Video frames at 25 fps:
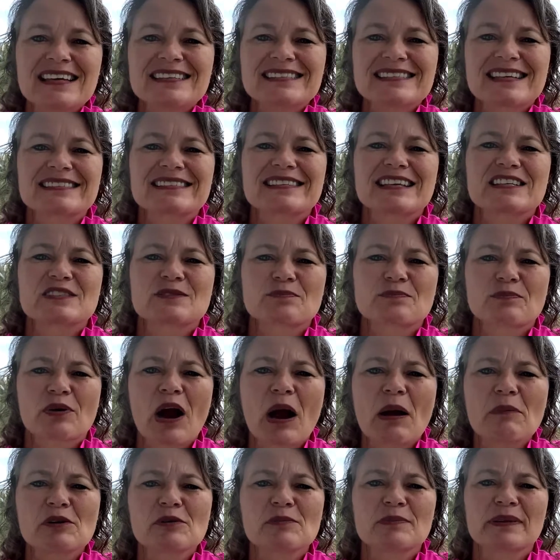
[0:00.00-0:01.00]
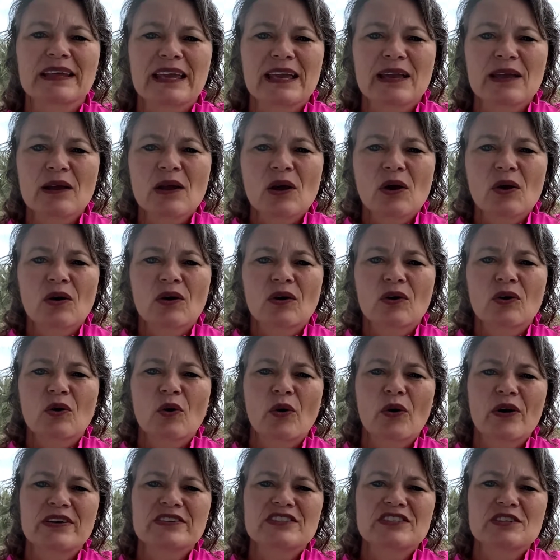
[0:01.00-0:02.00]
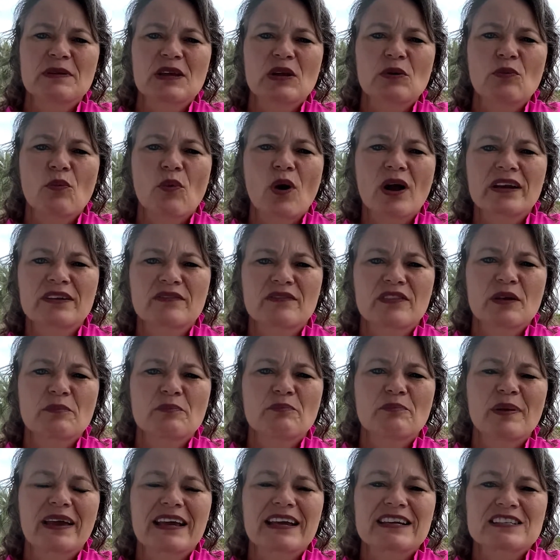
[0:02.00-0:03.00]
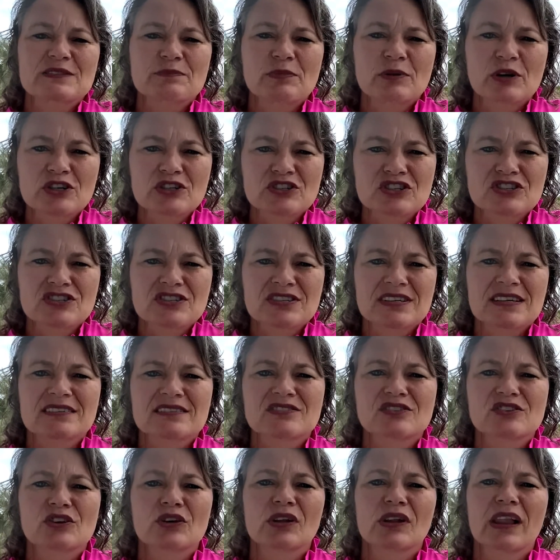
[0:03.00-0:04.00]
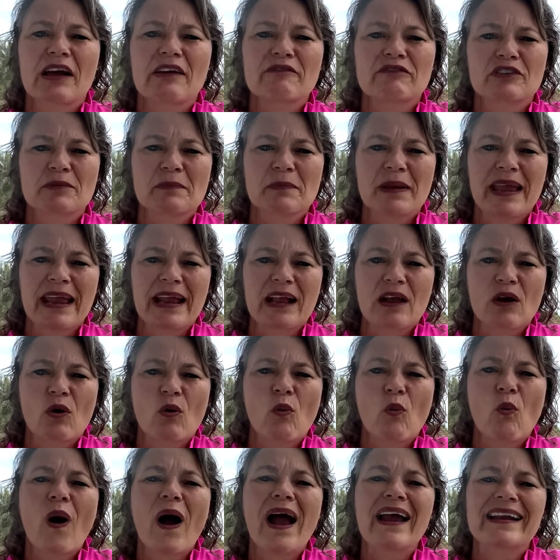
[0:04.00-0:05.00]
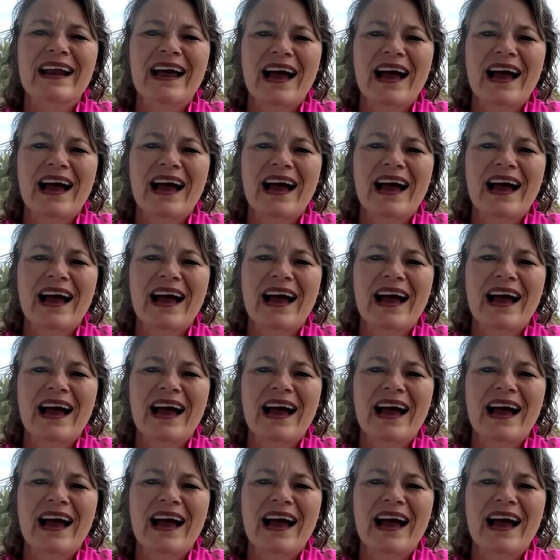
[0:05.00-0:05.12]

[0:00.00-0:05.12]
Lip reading: Since it's probably going to be one of the biggest purchases you'll ever make, why